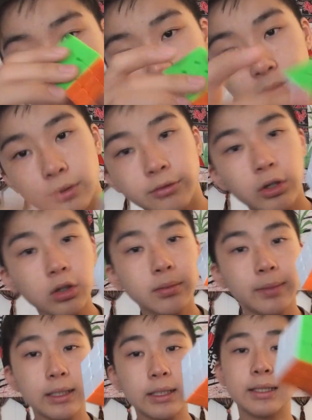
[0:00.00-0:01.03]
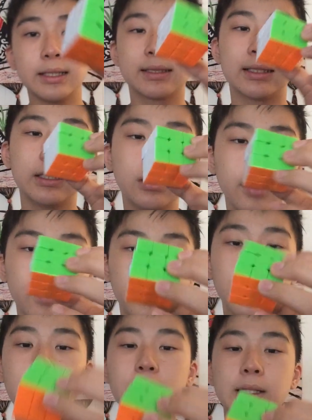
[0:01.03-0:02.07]
Now the Volk Mini is a little bit
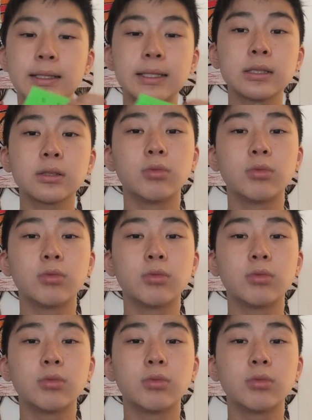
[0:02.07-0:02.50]
bigger than this,